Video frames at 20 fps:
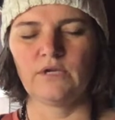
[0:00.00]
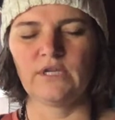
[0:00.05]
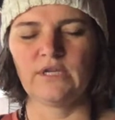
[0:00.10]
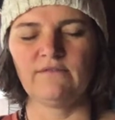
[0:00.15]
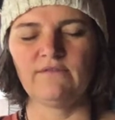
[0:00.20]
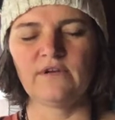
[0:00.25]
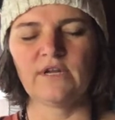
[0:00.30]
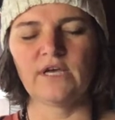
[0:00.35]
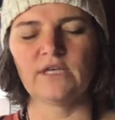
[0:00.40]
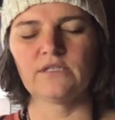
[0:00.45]

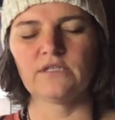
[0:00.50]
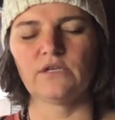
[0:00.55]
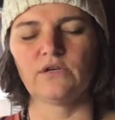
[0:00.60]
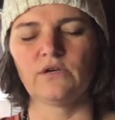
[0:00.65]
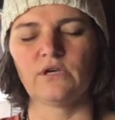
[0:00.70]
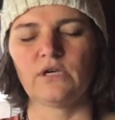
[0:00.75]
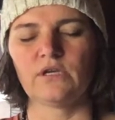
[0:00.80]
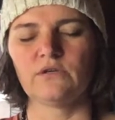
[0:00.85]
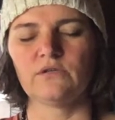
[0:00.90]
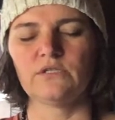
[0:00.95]
even ask
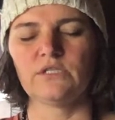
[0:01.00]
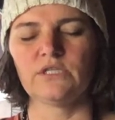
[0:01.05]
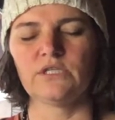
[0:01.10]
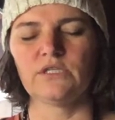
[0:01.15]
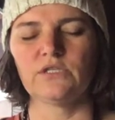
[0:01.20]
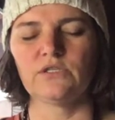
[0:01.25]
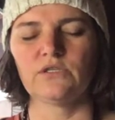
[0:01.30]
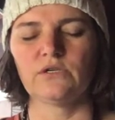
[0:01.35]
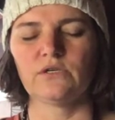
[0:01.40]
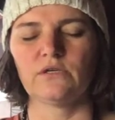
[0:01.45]
your inner
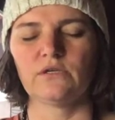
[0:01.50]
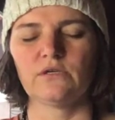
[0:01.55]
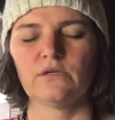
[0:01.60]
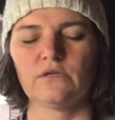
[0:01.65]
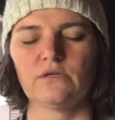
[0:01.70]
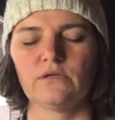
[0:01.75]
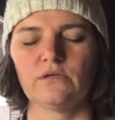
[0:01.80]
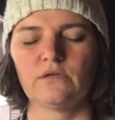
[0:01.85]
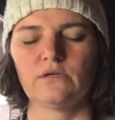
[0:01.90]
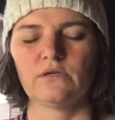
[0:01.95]
teacher
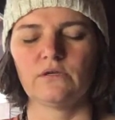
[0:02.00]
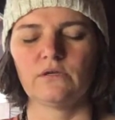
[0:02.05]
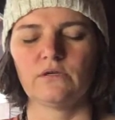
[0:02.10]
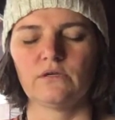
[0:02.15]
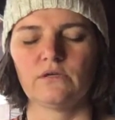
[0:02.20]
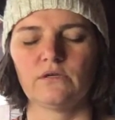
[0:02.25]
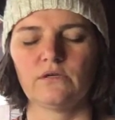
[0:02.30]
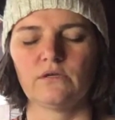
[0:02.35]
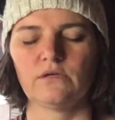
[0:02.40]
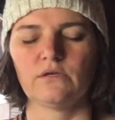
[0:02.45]

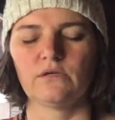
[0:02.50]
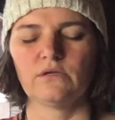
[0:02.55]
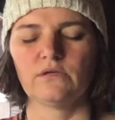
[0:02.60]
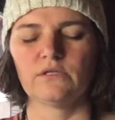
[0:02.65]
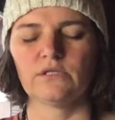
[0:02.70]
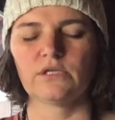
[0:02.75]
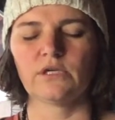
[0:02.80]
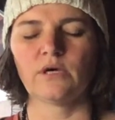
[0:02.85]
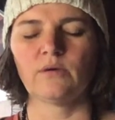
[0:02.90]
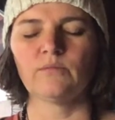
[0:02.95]

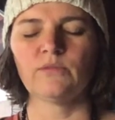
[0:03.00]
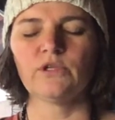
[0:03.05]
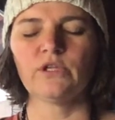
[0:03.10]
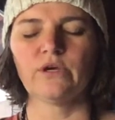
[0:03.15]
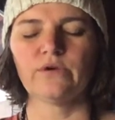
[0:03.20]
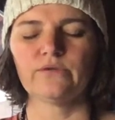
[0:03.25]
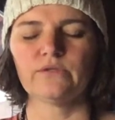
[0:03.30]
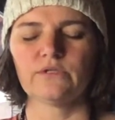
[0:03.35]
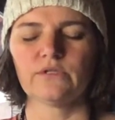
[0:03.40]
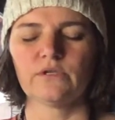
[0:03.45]
to come
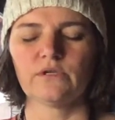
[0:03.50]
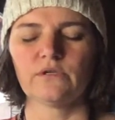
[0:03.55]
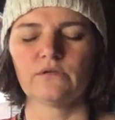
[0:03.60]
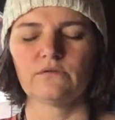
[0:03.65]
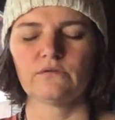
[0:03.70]
closer.